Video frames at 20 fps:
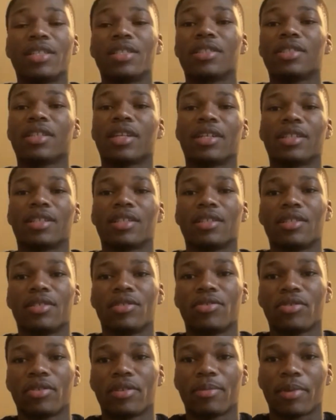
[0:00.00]
I just like to
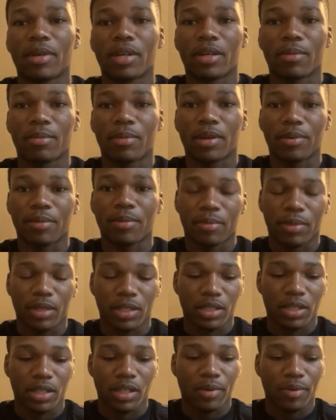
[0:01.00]
enjoy my, my, my
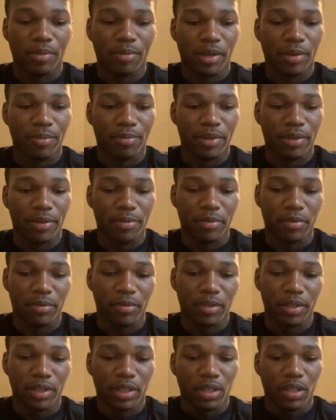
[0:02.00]
time with my people,
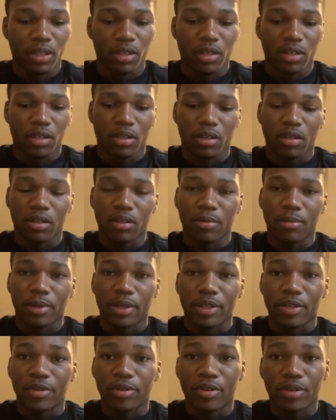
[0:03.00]
uh,
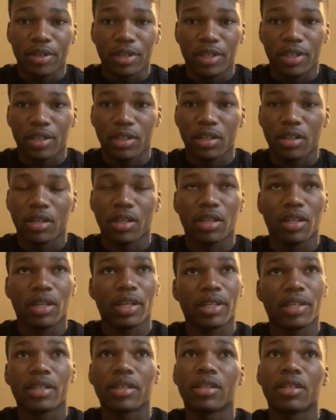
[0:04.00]
my daughter. I
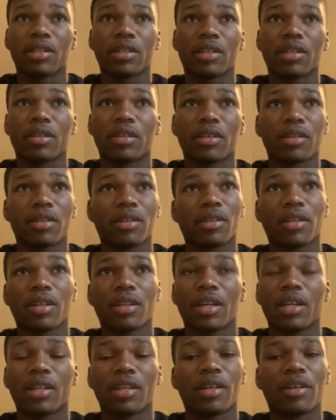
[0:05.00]
like to
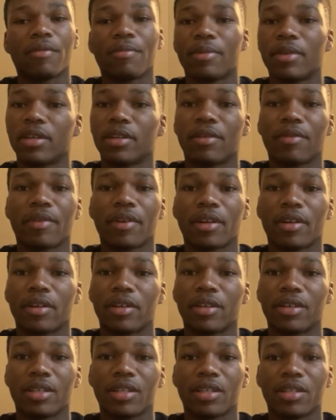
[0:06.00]
love being around
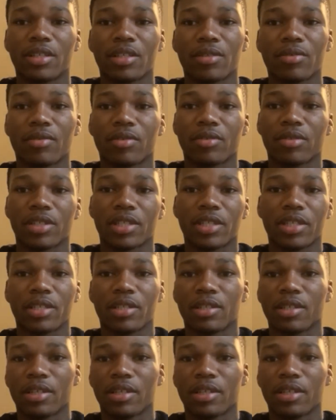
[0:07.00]
her. She, you know, she